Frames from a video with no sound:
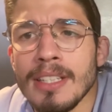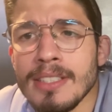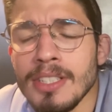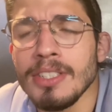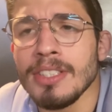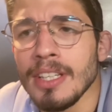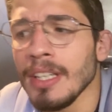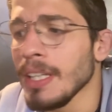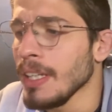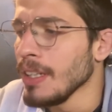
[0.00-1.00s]

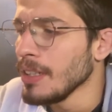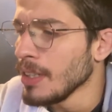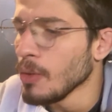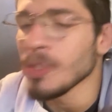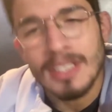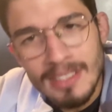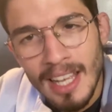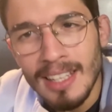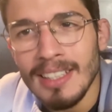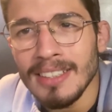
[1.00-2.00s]
Thursday, I was
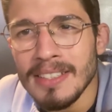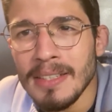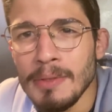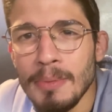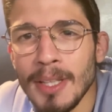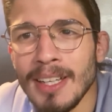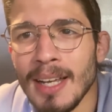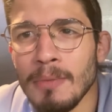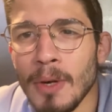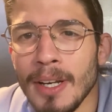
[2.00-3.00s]
exactly in the same spot that I
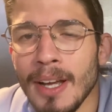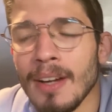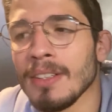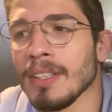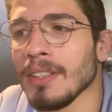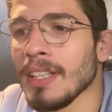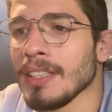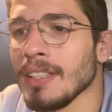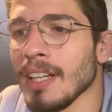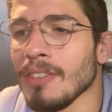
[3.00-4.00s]
am right now. You know,
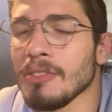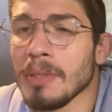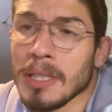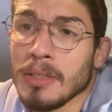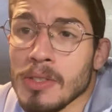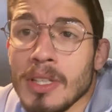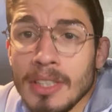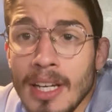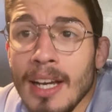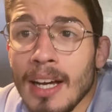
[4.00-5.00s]
like they offered, like I was
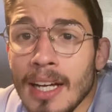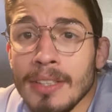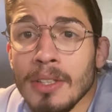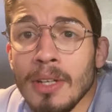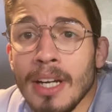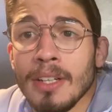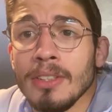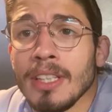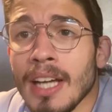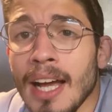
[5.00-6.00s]
like, yeah, I know
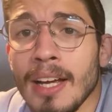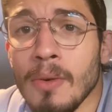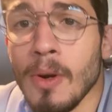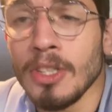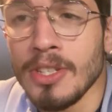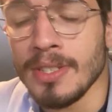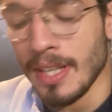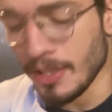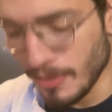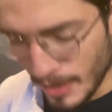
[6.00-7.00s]
the guy. I watched his
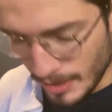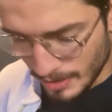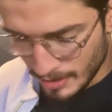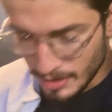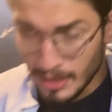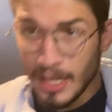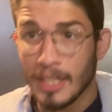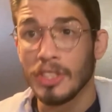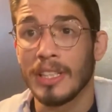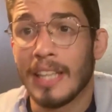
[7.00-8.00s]
last fight. I
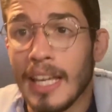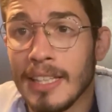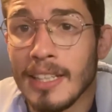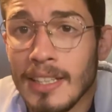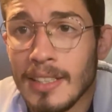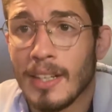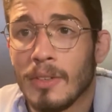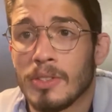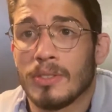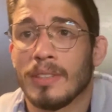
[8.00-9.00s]
actually like it. I
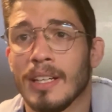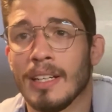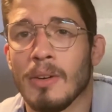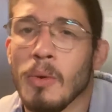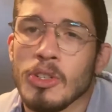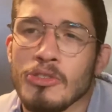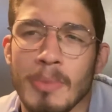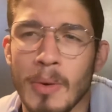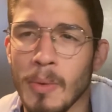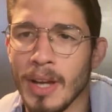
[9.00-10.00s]
watch with
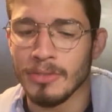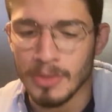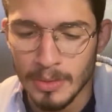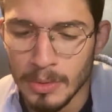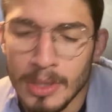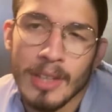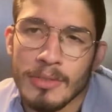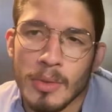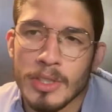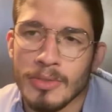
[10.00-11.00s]
my wife. We
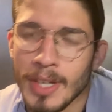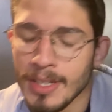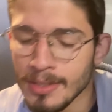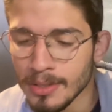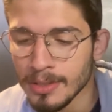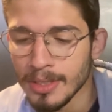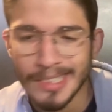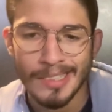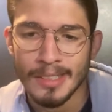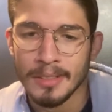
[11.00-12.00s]
love watch fighting, so
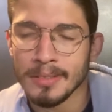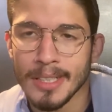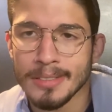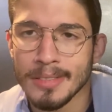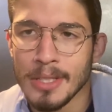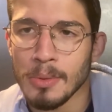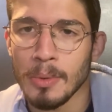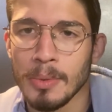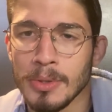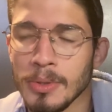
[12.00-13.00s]
that's
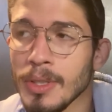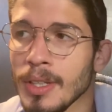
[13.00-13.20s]
what we do.